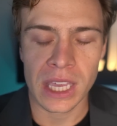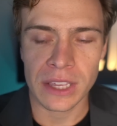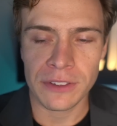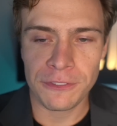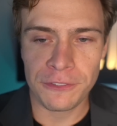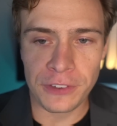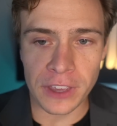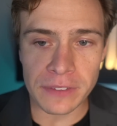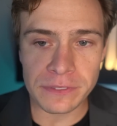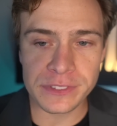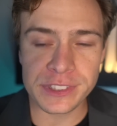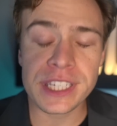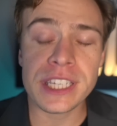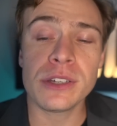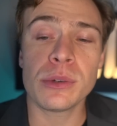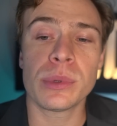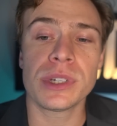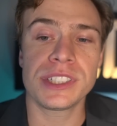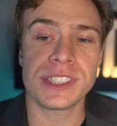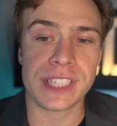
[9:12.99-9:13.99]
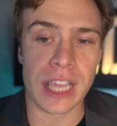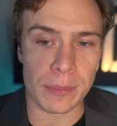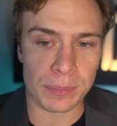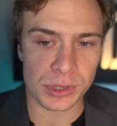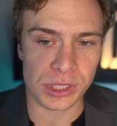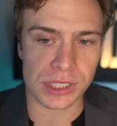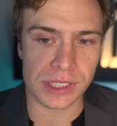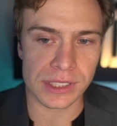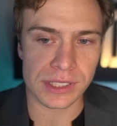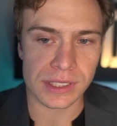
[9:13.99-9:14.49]
fifteen
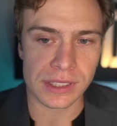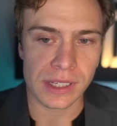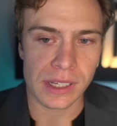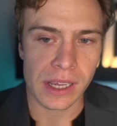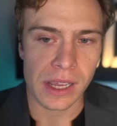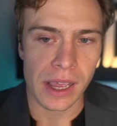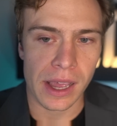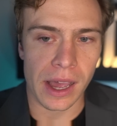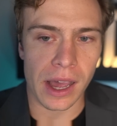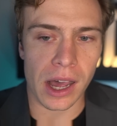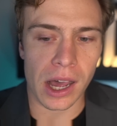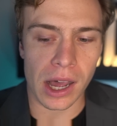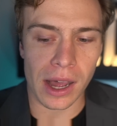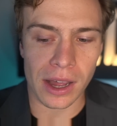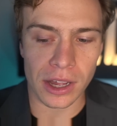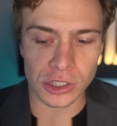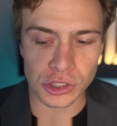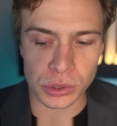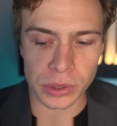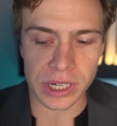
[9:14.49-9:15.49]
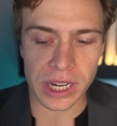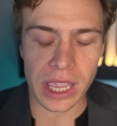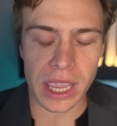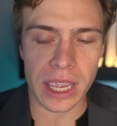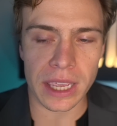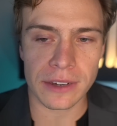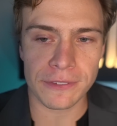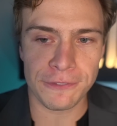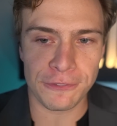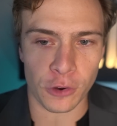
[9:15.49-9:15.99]
receptions, one hundred
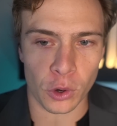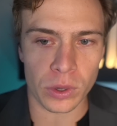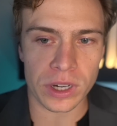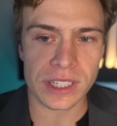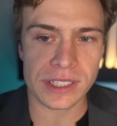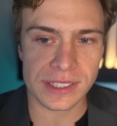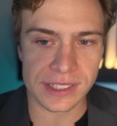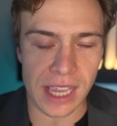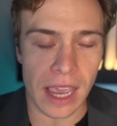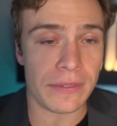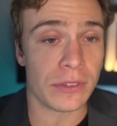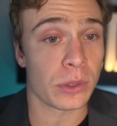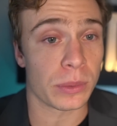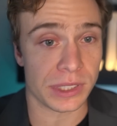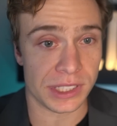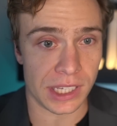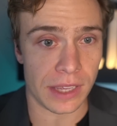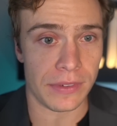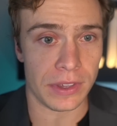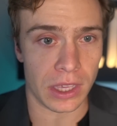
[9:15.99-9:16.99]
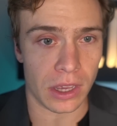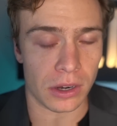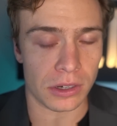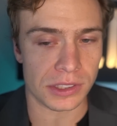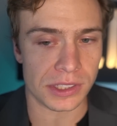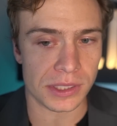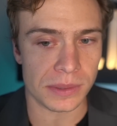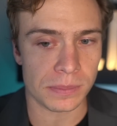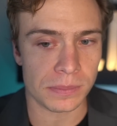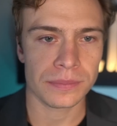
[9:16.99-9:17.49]
forty-seven receiving
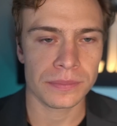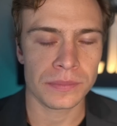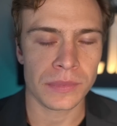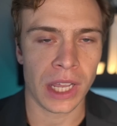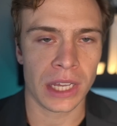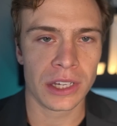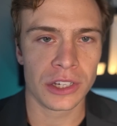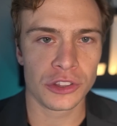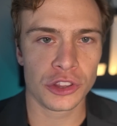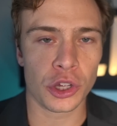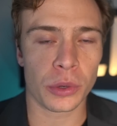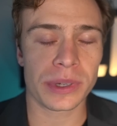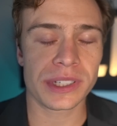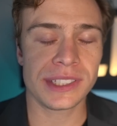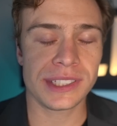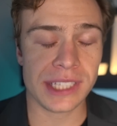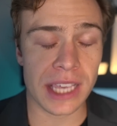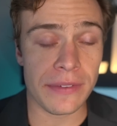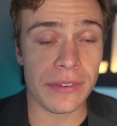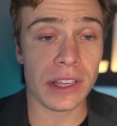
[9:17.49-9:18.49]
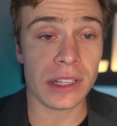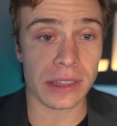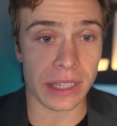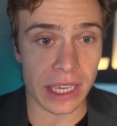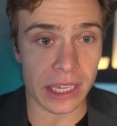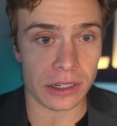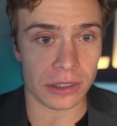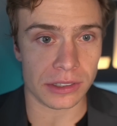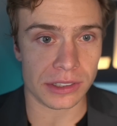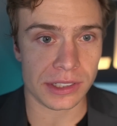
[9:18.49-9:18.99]
yards. The receiving
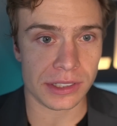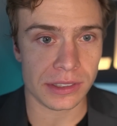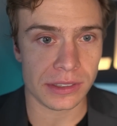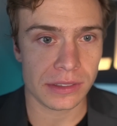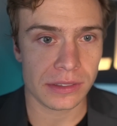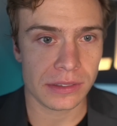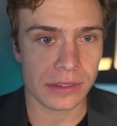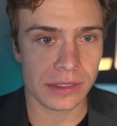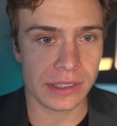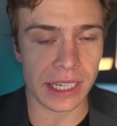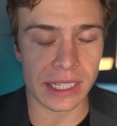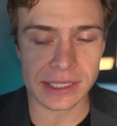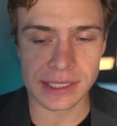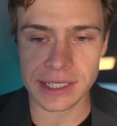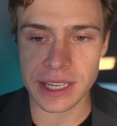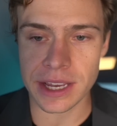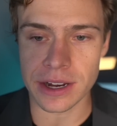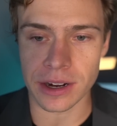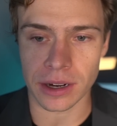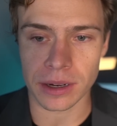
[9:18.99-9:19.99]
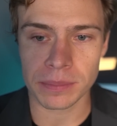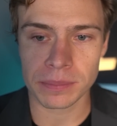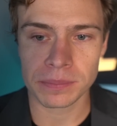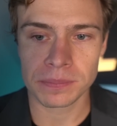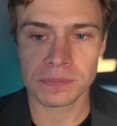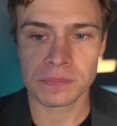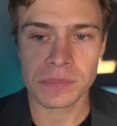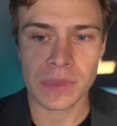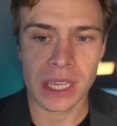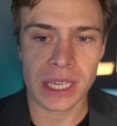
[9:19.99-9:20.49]
leaders this year:
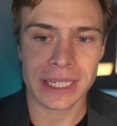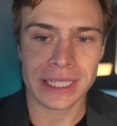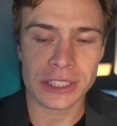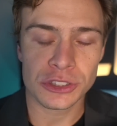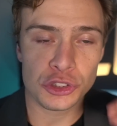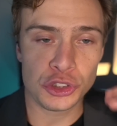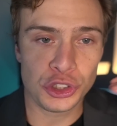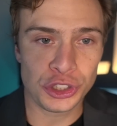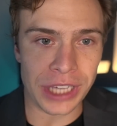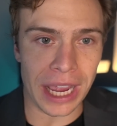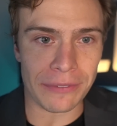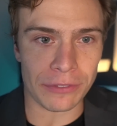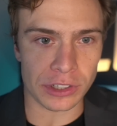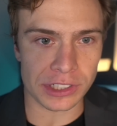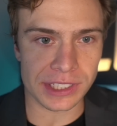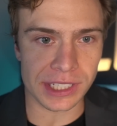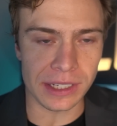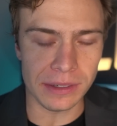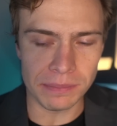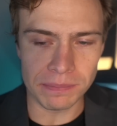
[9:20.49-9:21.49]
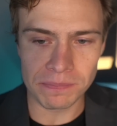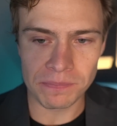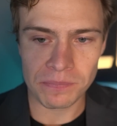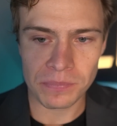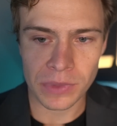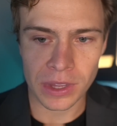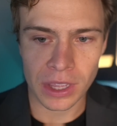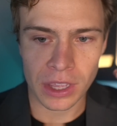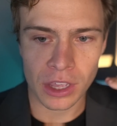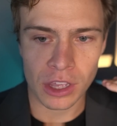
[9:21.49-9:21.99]
Jefferson,
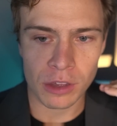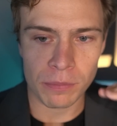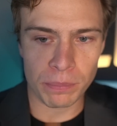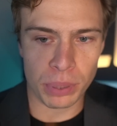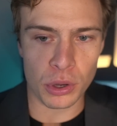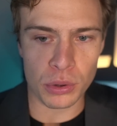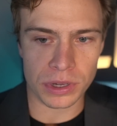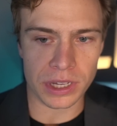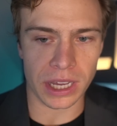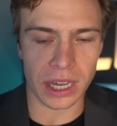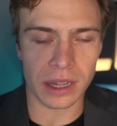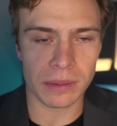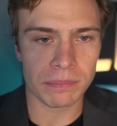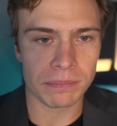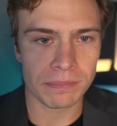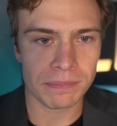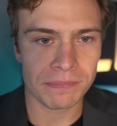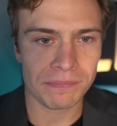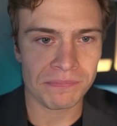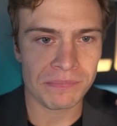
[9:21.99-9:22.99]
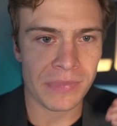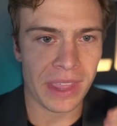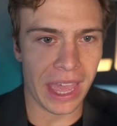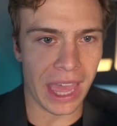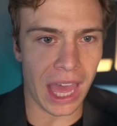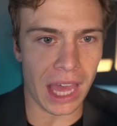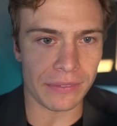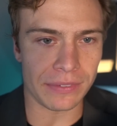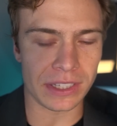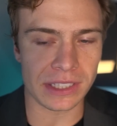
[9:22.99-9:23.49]
Puka,
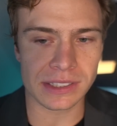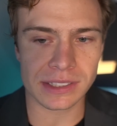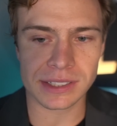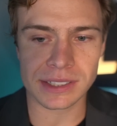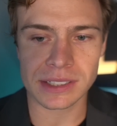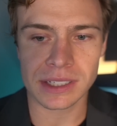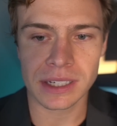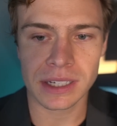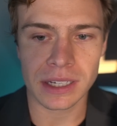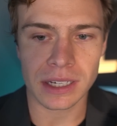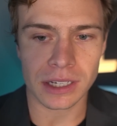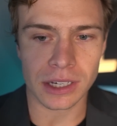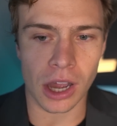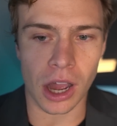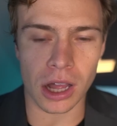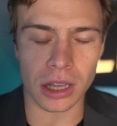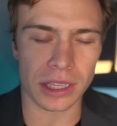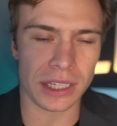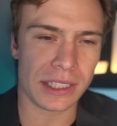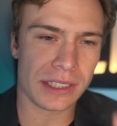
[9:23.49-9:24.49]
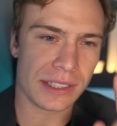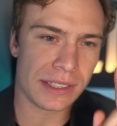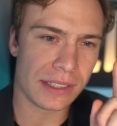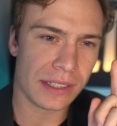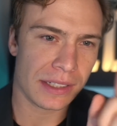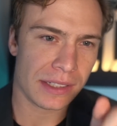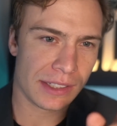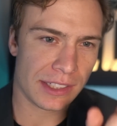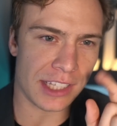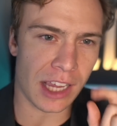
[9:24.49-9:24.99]
Evans, Collins,
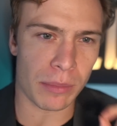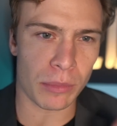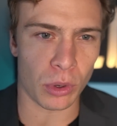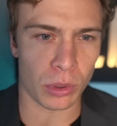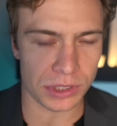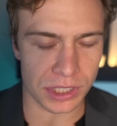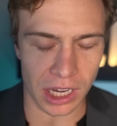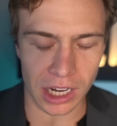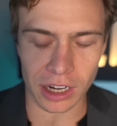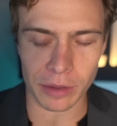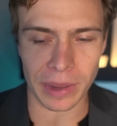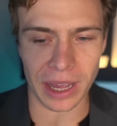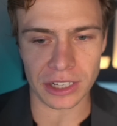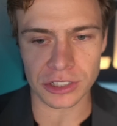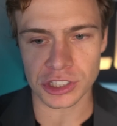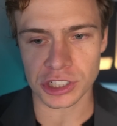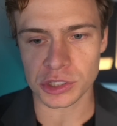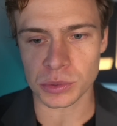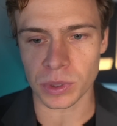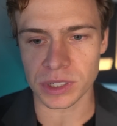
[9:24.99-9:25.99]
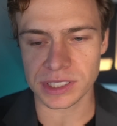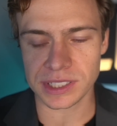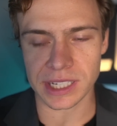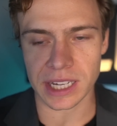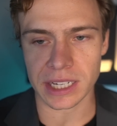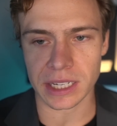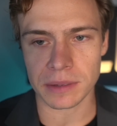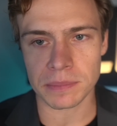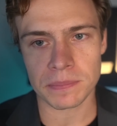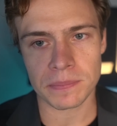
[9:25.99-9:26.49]
someone we'll talk about in just one second.